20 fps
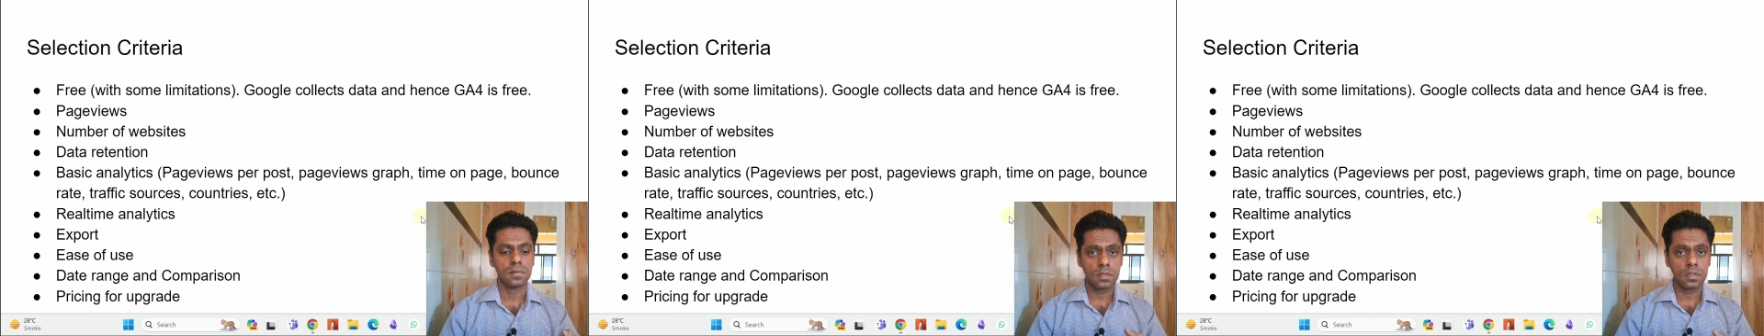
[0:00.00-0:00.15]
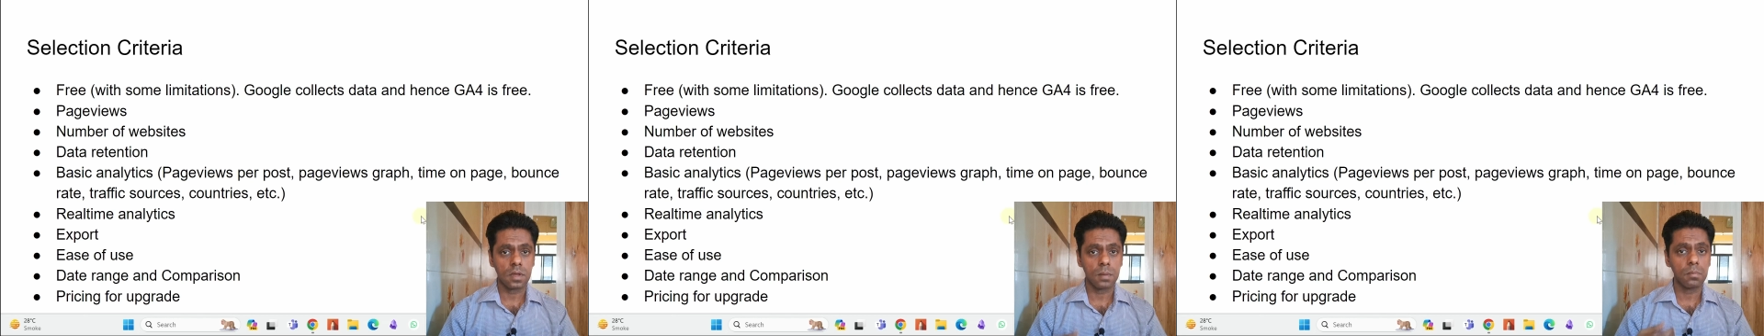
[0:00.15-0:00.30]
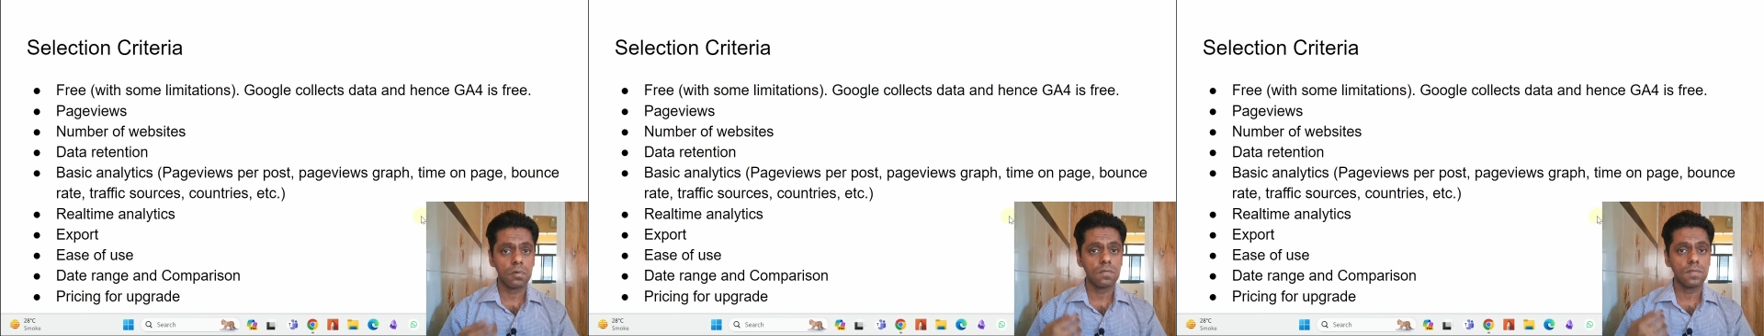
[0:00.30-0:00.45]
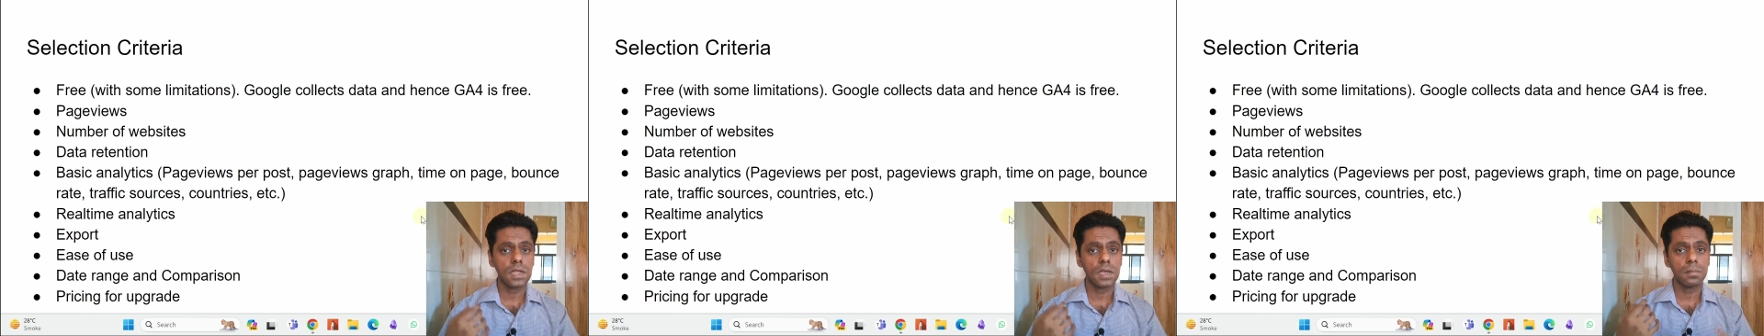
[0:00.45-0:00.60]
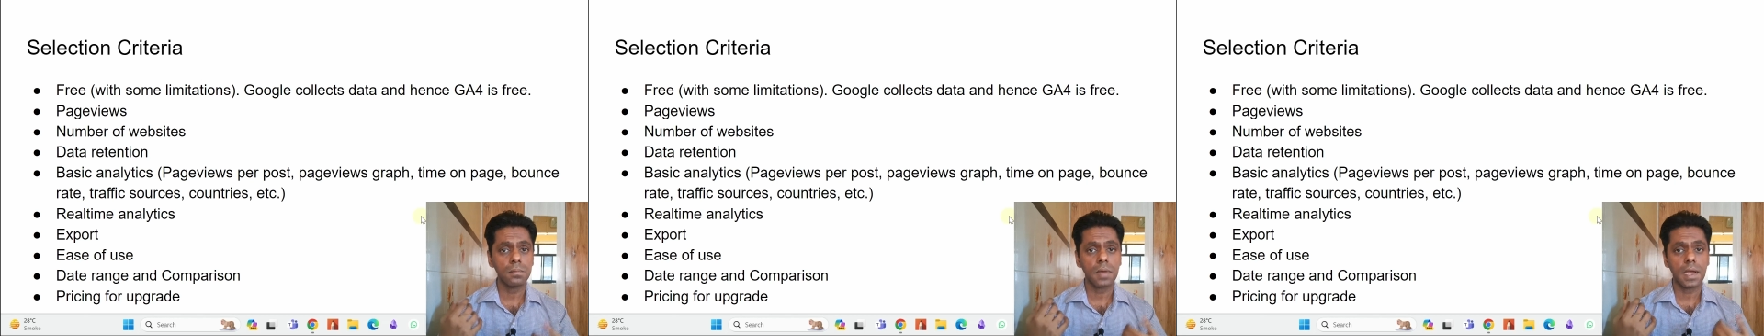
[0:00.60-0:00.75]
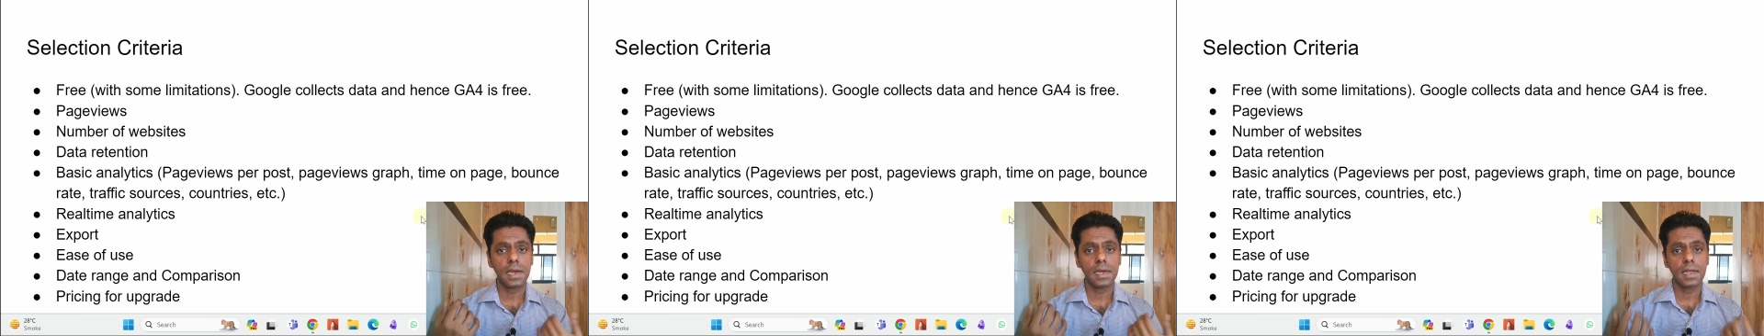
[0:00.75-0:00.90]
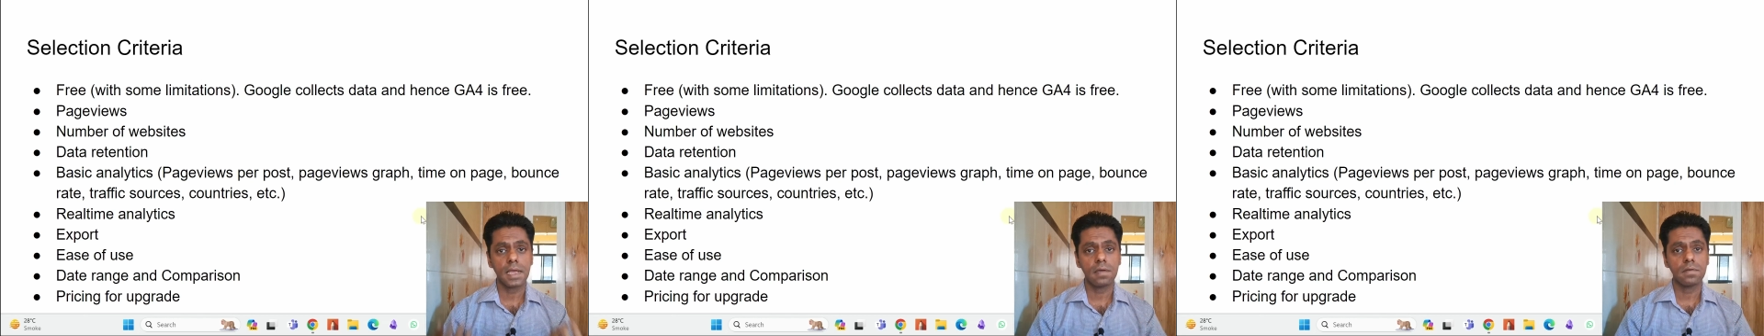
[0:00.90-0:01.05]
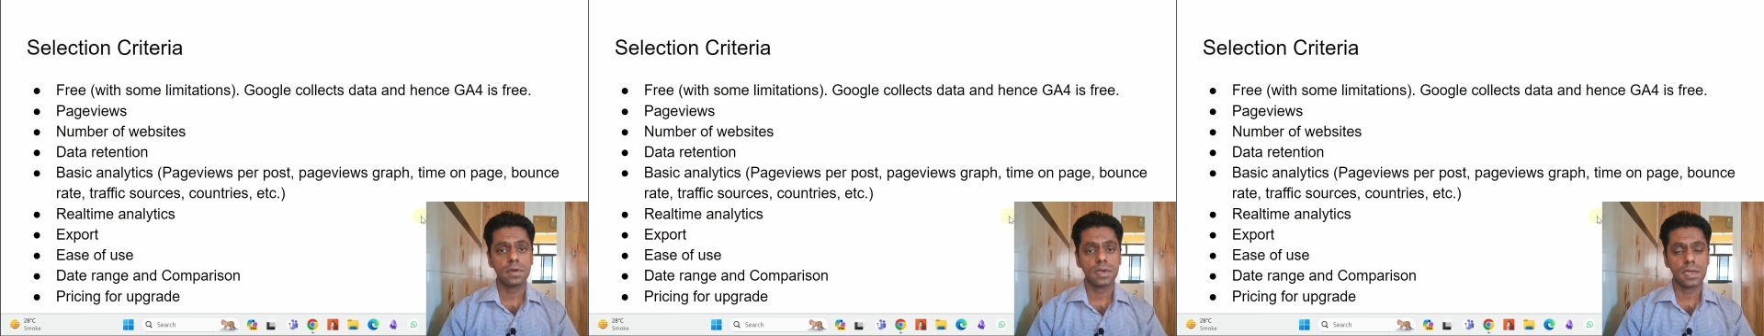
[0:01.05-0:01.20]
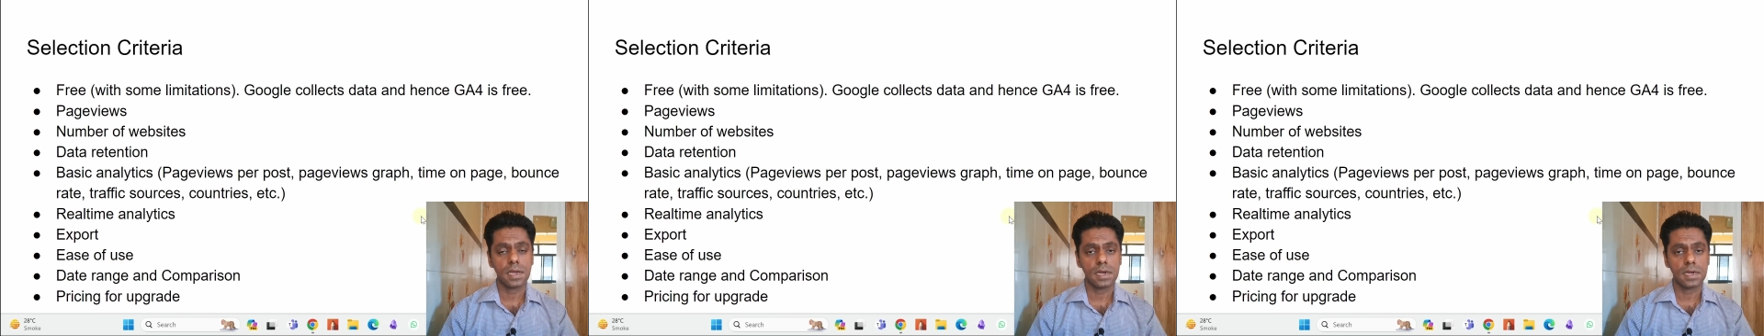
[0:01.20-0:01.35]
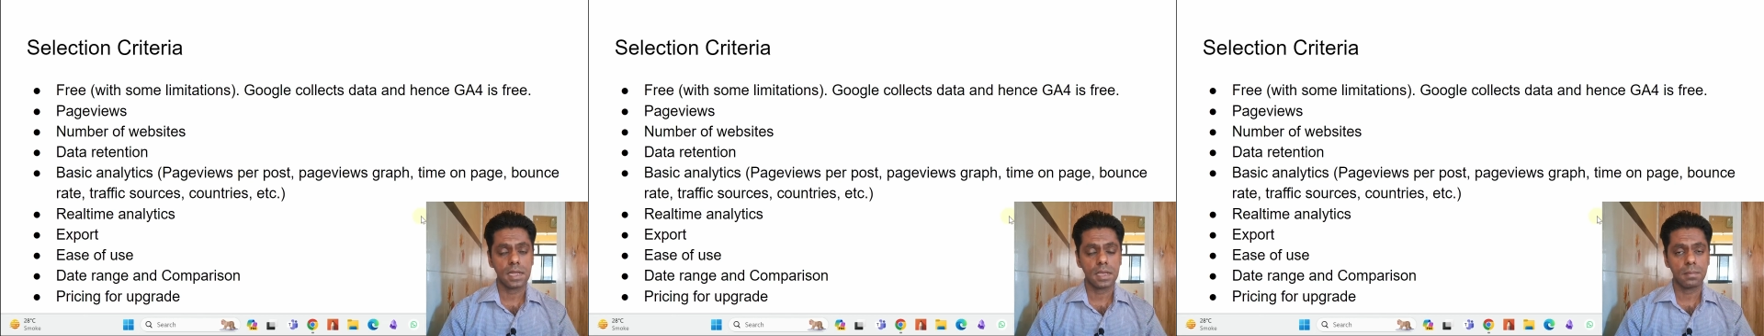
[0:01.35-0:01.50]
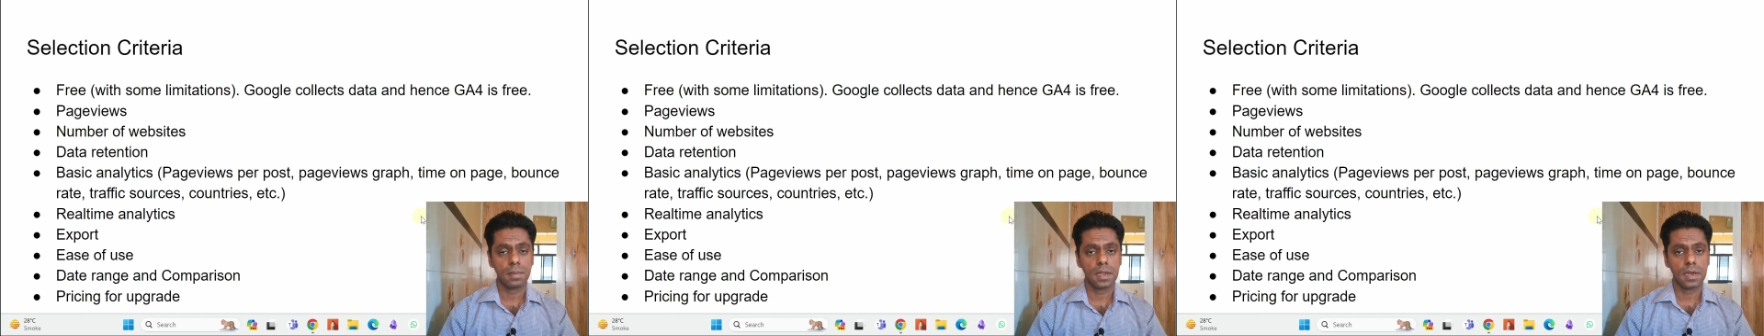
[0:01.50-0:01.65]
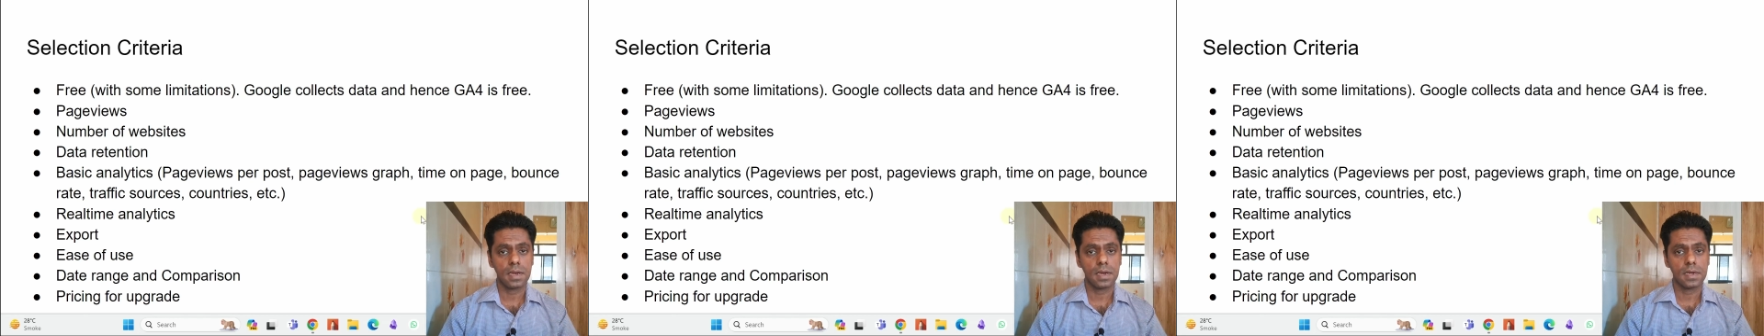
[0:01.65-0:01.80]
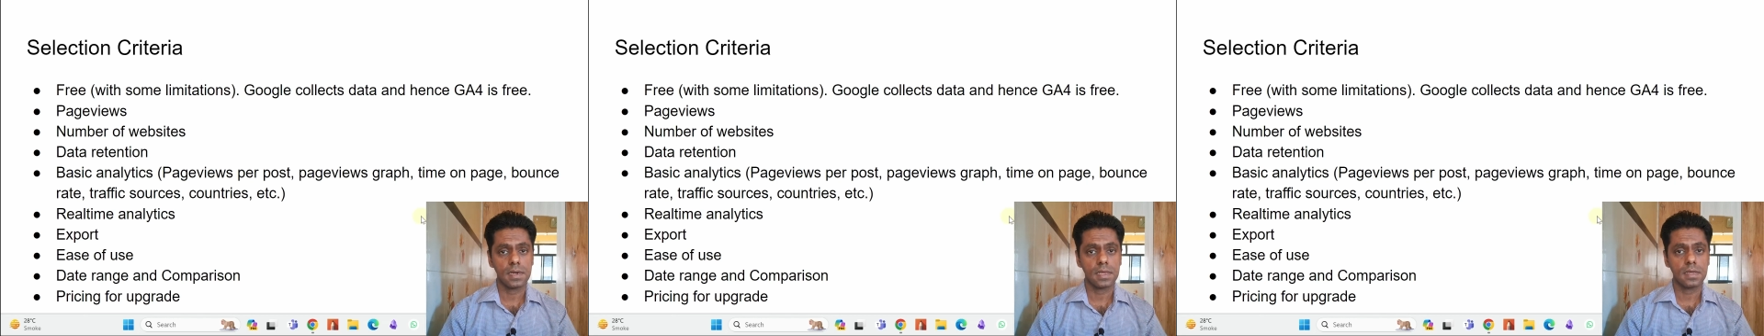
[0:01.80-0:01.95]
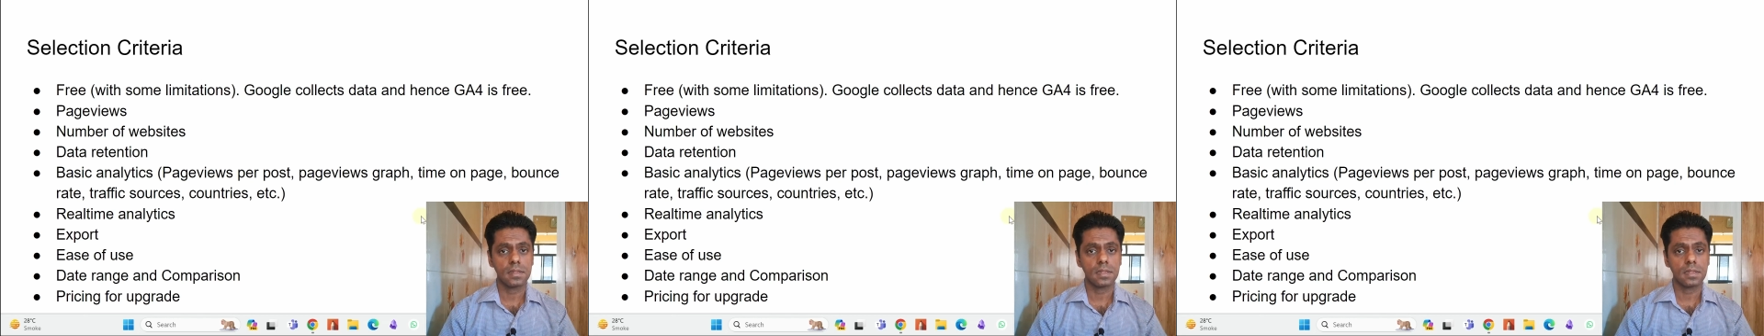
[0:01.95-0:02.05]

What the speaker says: Some of them might have real-time analytics,